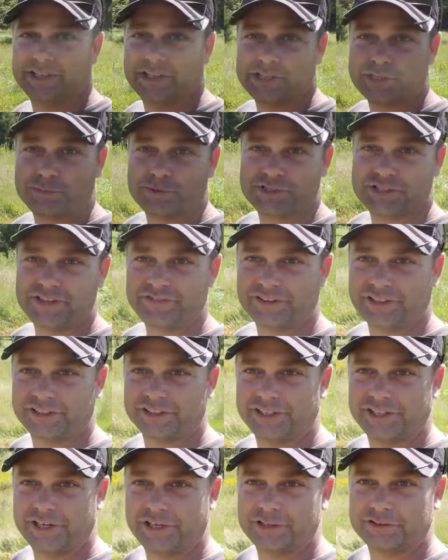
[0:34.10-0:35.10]

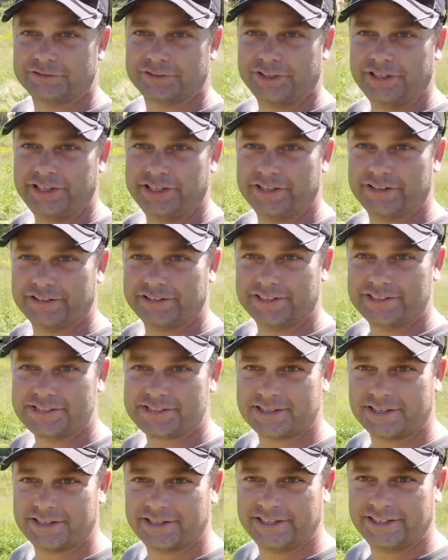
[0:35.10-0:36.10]
specifically over here in
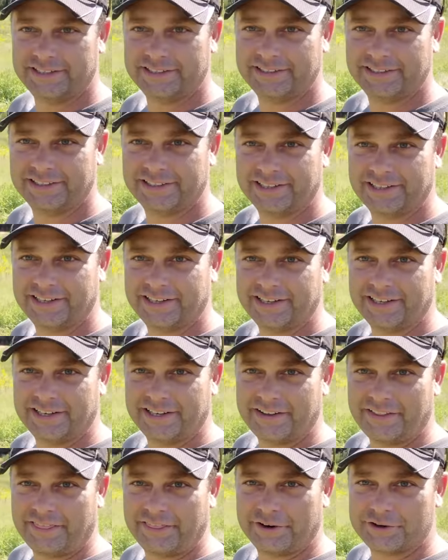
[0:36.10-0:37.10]
this area,
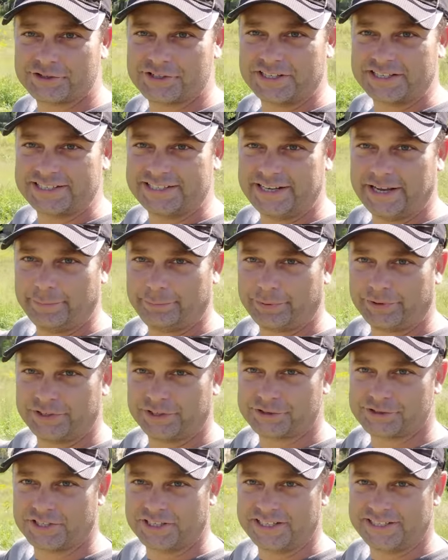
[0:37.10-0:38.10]
there's a dip and
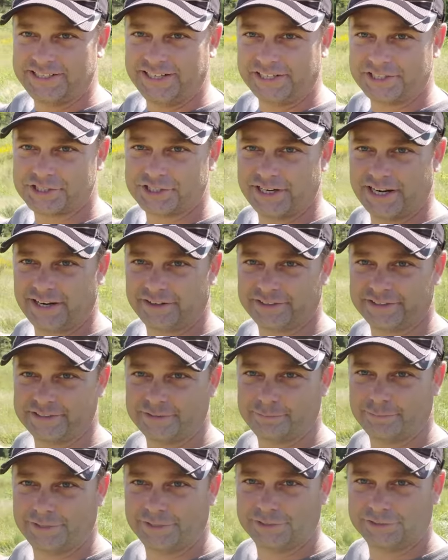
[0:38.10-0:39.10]
there's a ditch down in
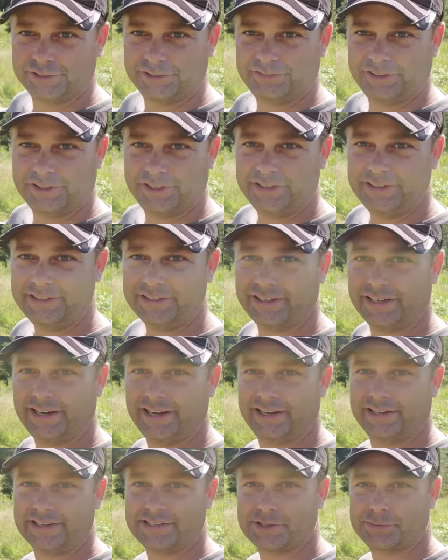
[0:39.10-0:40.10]
the middle of here.
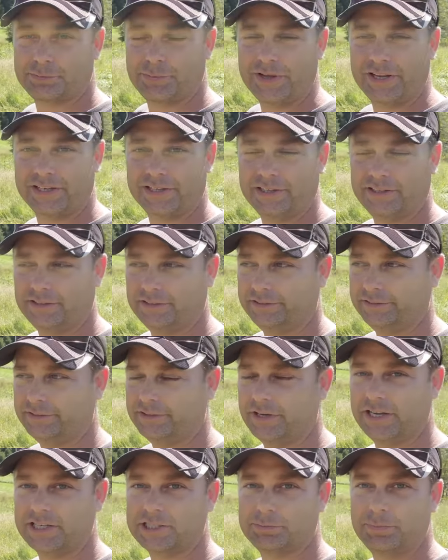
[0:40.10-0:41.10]
And it's been,
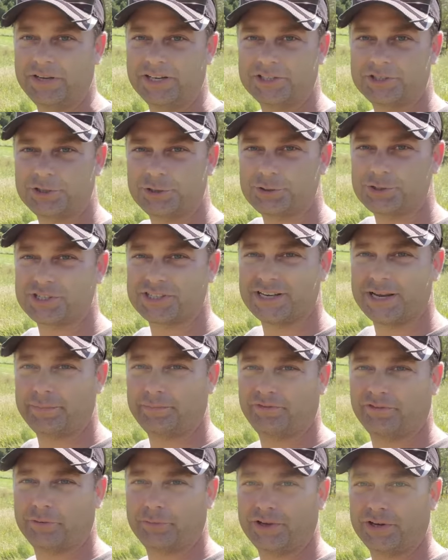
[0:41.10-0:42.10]
it's been too steep
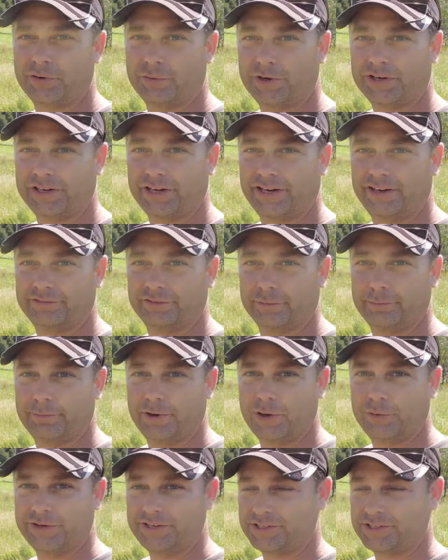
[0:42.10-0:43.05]
for me to want to ever mow